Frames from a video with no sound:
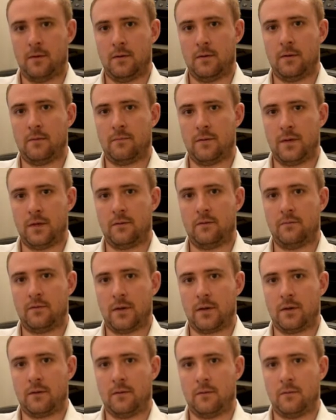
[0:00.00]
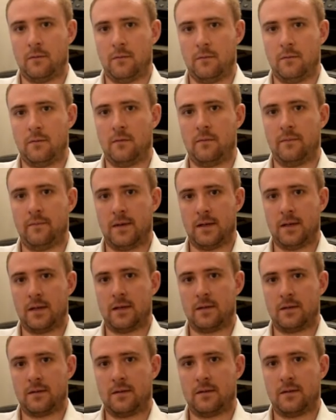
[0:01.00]
the red dragon of the
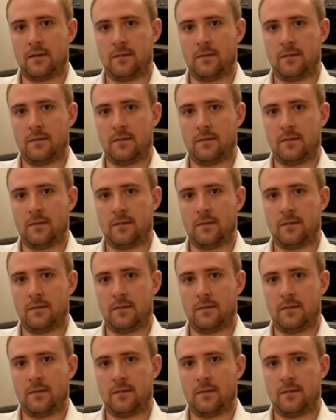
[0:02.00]
east.